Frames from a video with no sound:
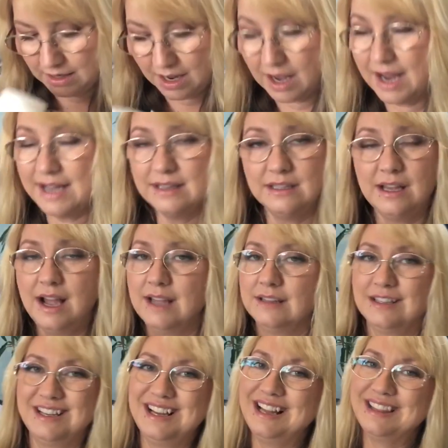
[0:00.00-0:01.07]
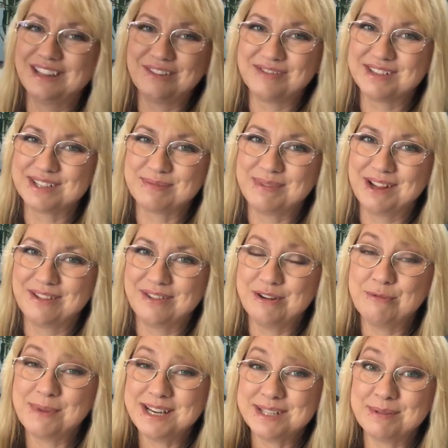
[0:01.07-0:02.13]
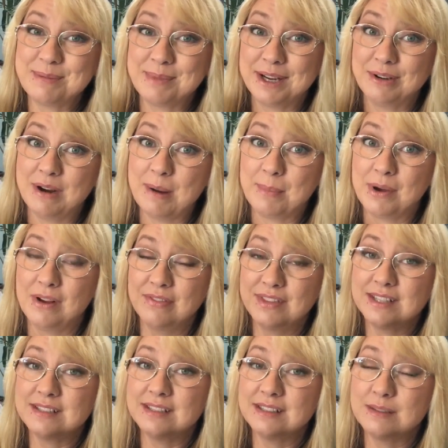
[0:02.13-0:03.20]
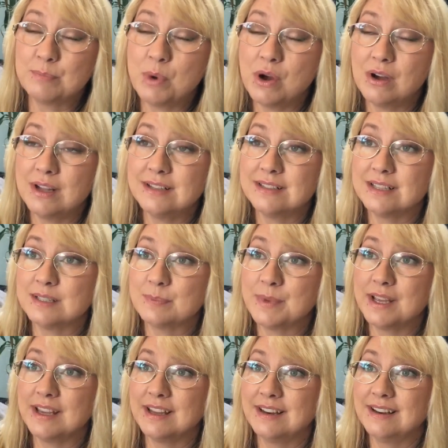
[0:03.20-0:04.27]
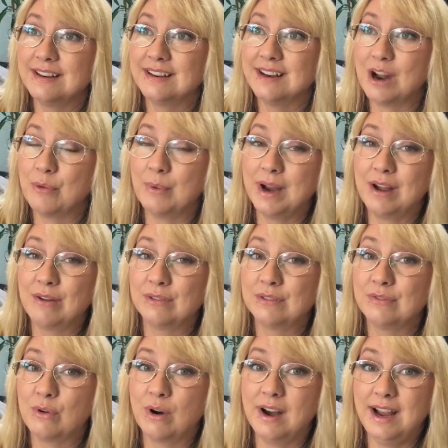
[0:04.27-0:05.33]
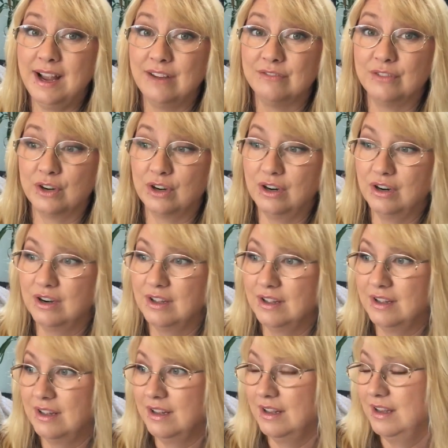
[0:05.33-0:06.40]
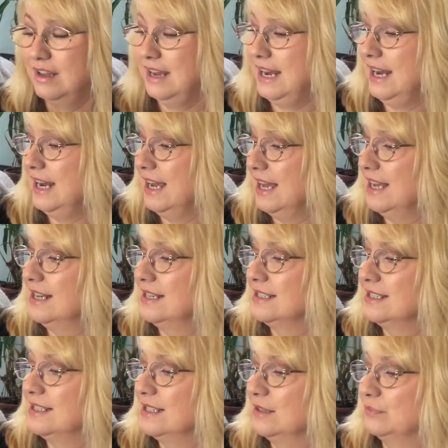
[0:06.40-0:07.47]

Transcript: I, I, I love the smell of it. it reminds me of my grandma. This Pond's has been around forever and